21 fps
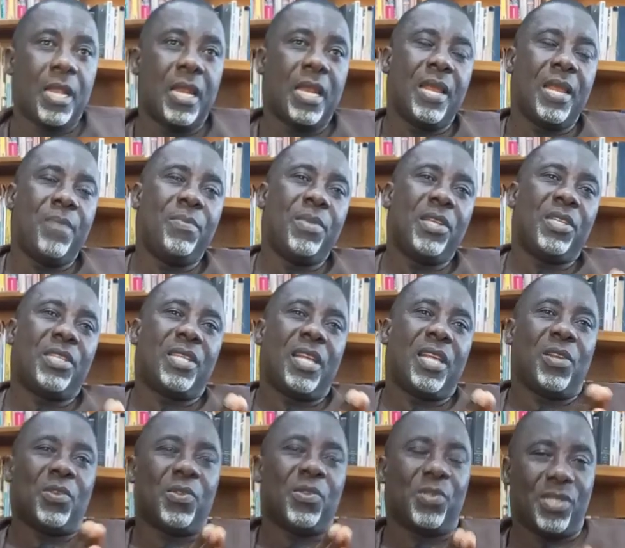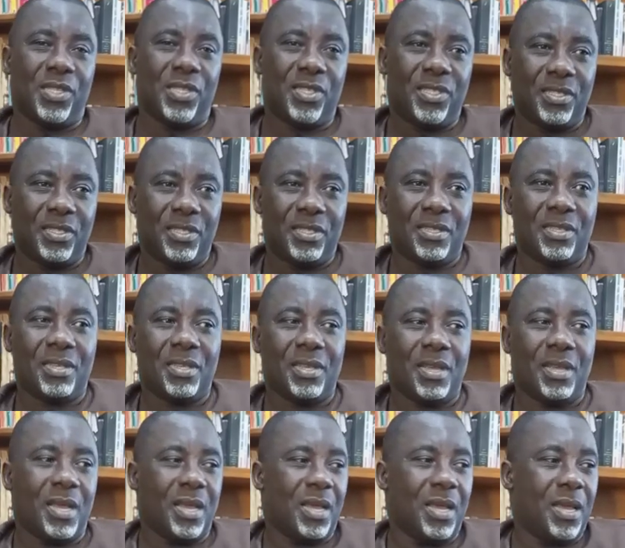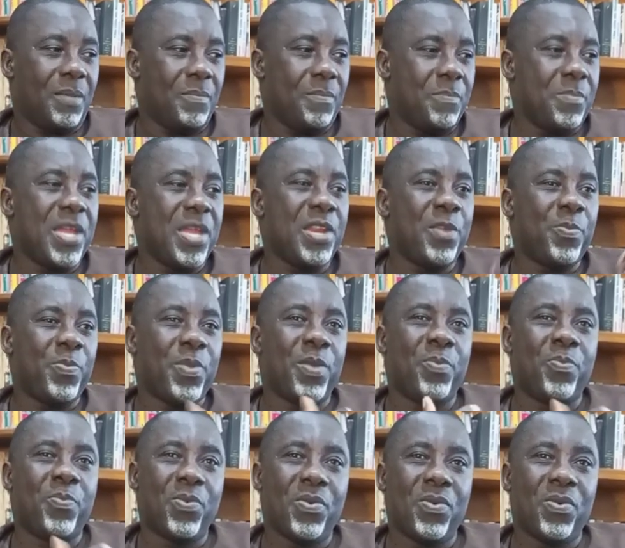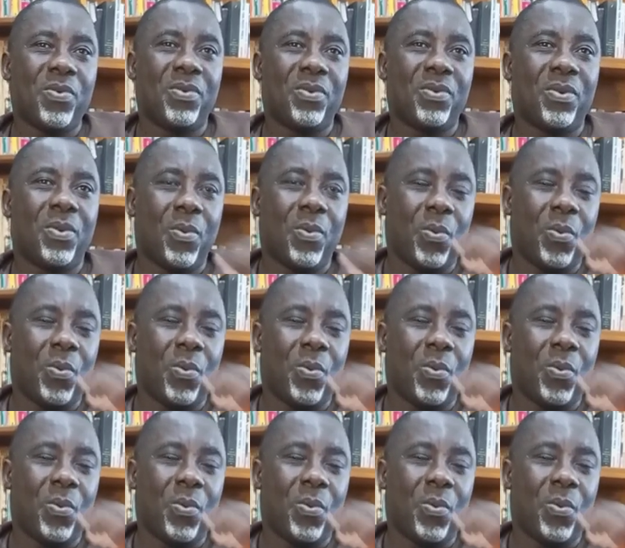Let me tell you this. Many people